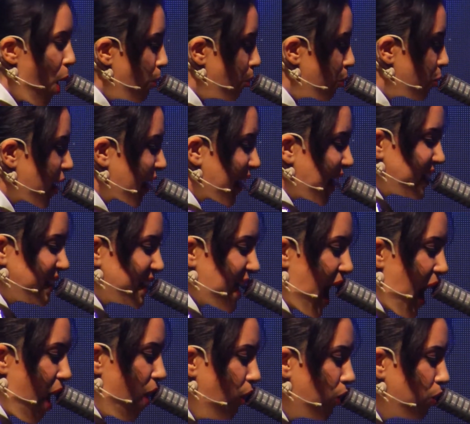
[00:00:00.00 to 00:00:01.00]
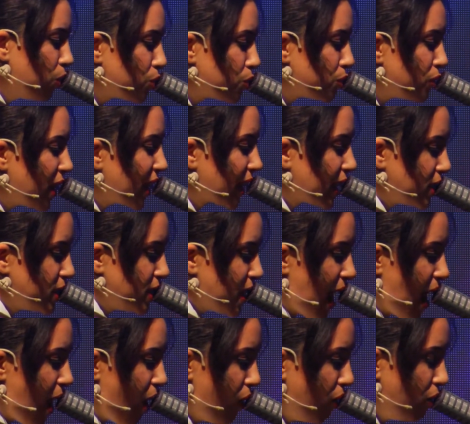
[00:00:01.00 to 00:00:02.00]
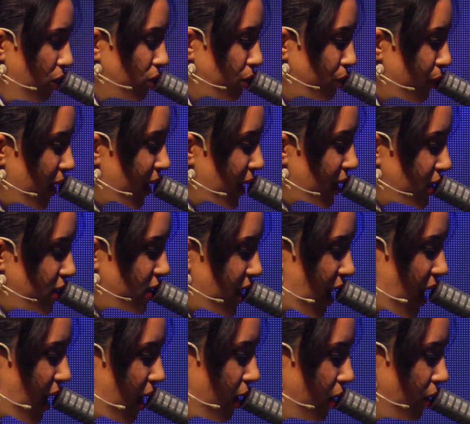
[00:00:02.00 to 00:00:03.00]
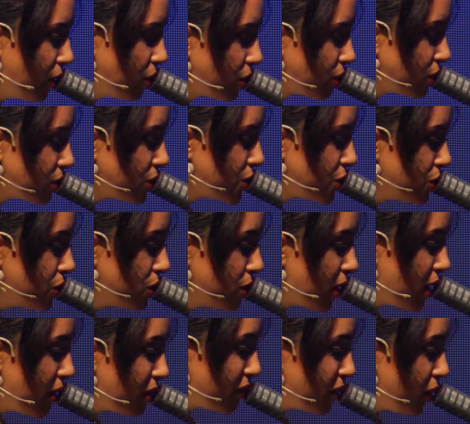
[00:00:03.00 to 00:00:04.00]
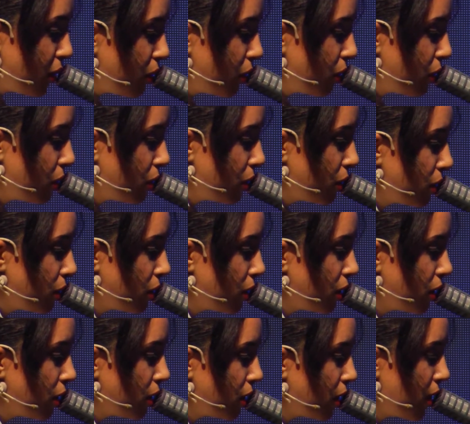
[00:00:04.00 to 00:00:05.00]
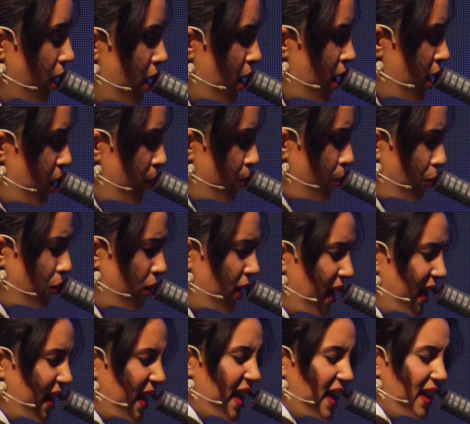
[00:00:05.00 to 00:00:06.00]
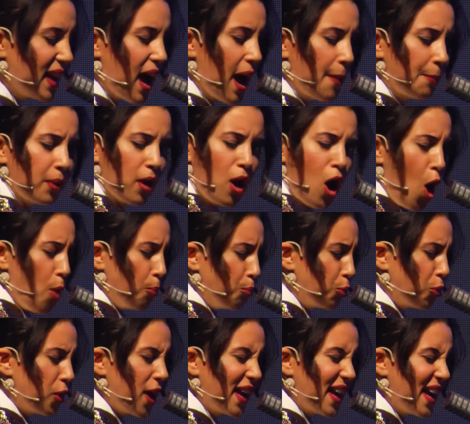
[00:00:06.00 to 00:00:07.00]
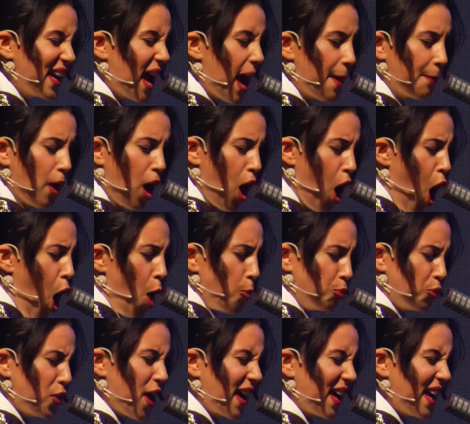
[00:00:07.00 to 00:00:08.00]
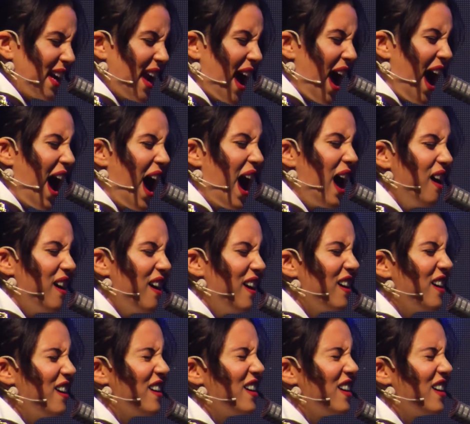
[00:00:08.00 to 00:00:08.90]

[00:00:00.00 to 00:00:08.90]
Break it down, break it down, break it down to the floor. Bring it up, bring it up, bring it up